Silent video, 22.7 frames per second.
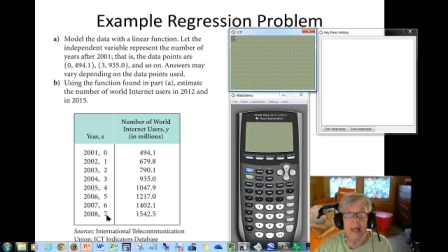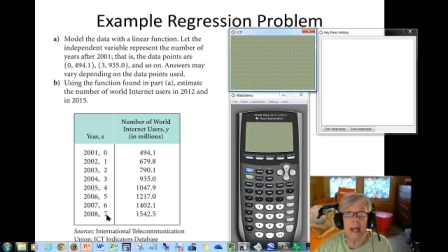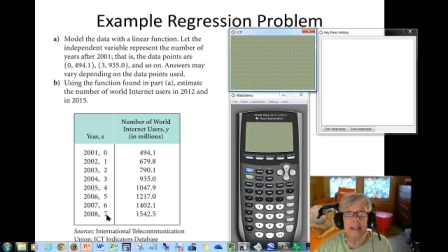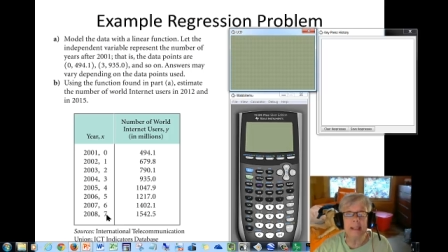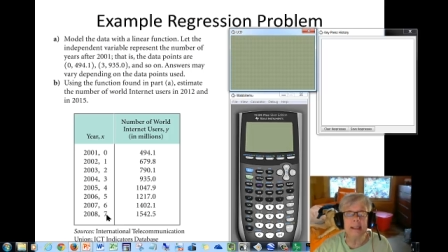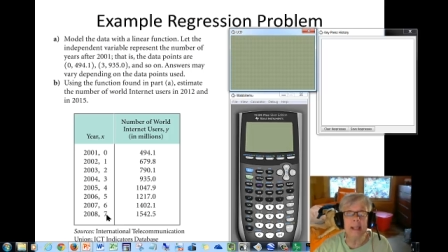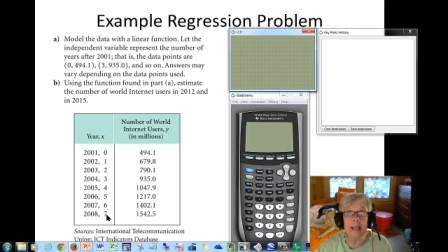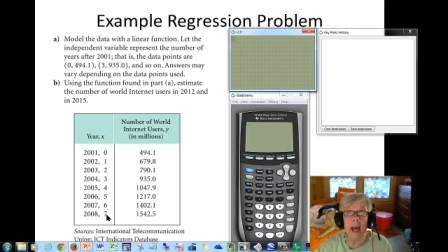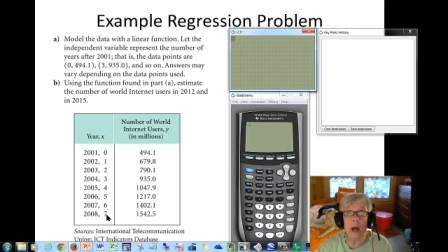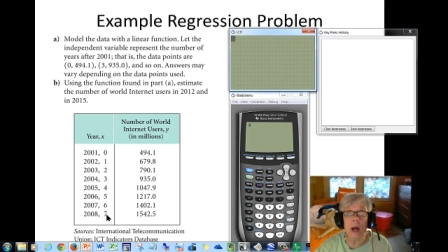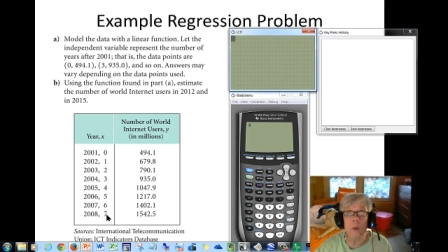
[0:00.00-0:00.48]

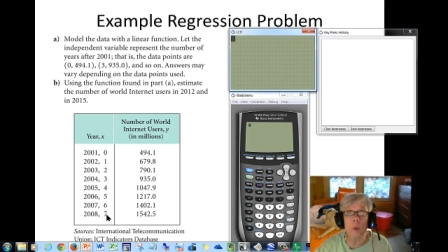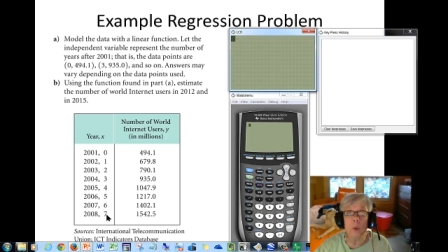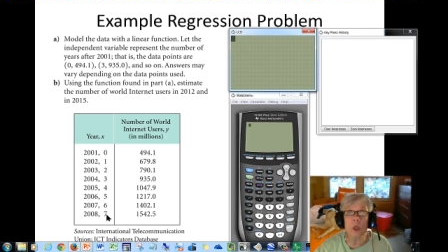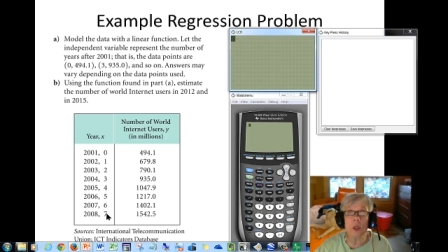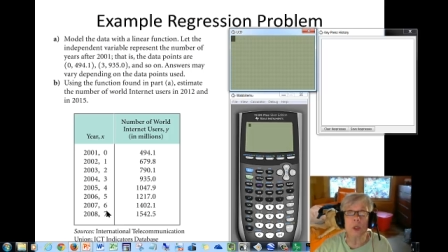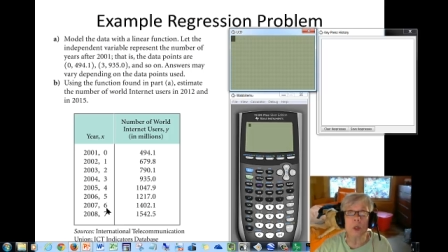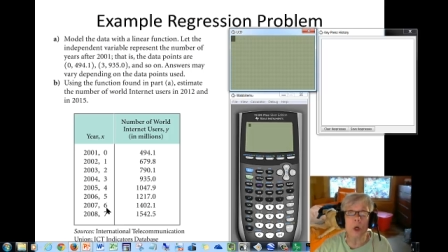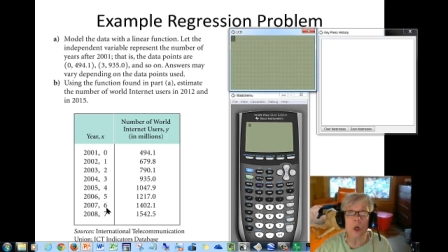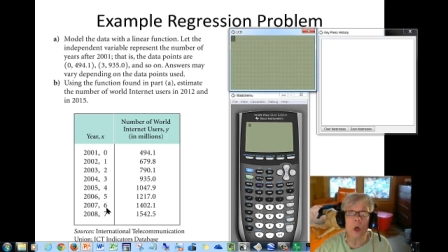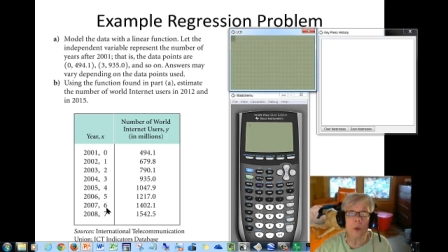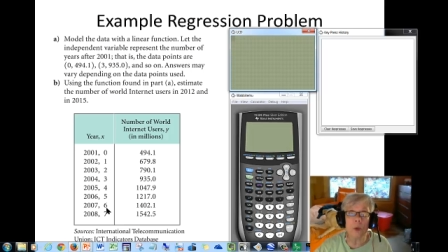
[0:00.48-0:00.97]
That's how
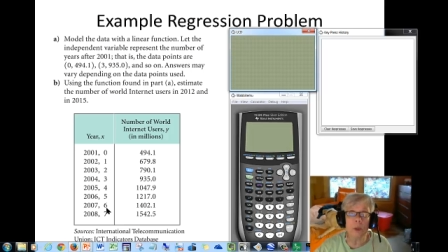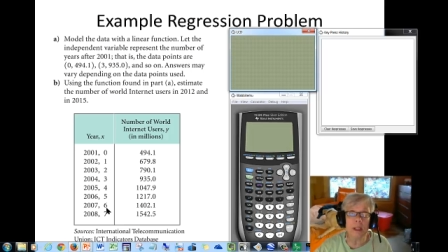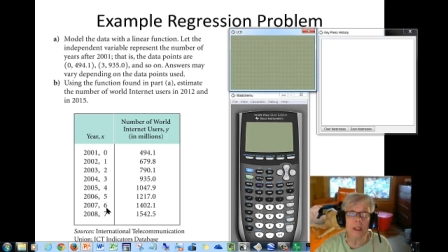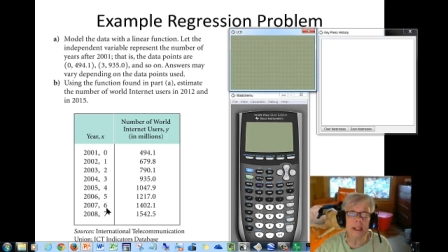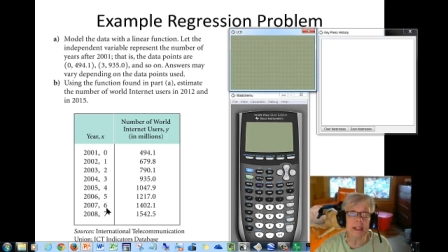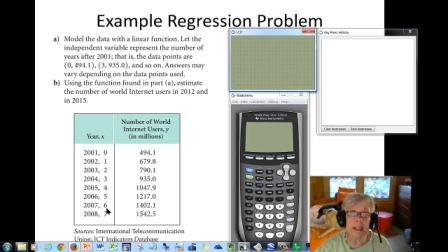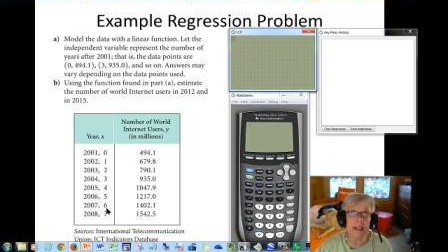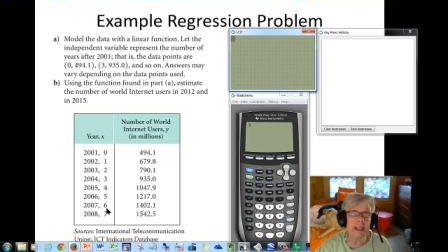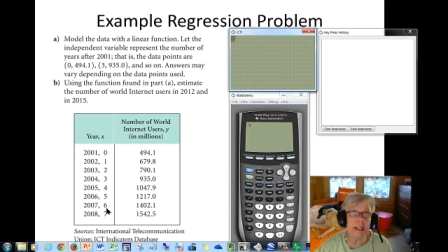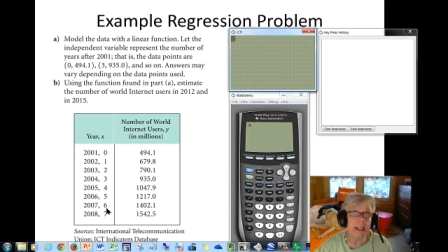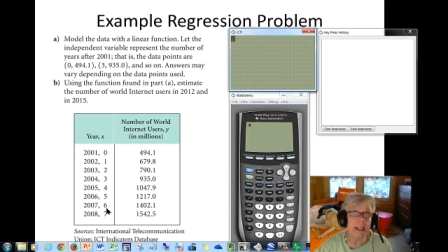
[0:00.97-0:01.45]
we're
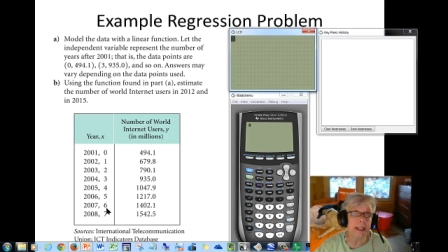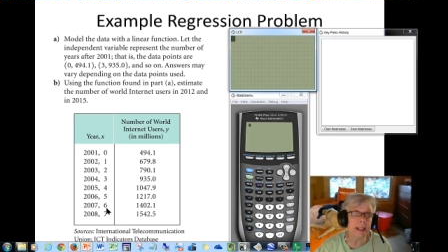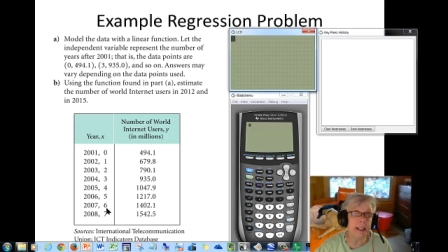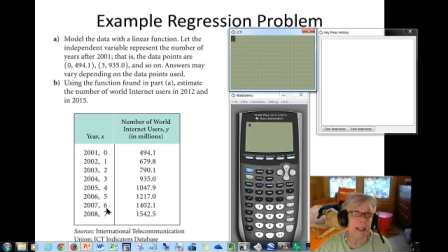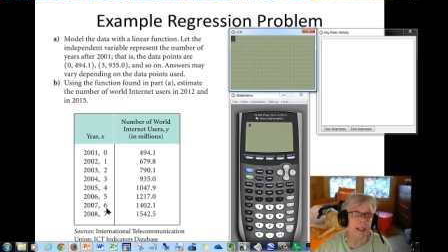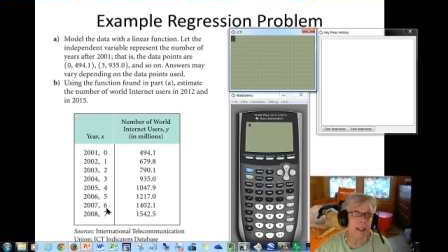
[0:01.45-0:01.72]
coding the